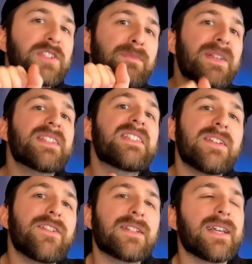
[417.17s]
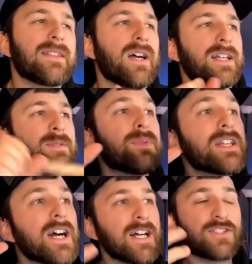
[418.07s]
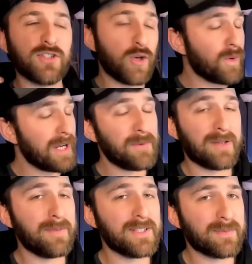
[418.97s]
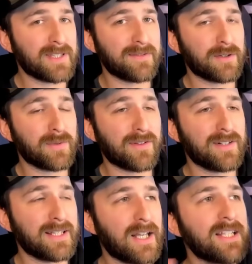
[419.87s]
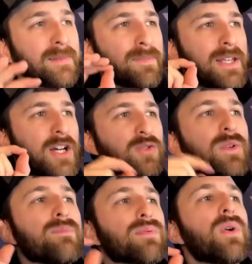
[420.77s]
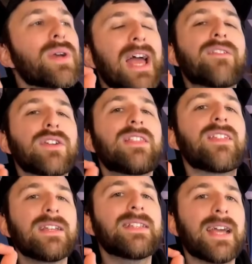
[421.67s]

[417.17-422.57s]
specific deadlines. Because you know why we can be specific with our deadlines? Because we broke everything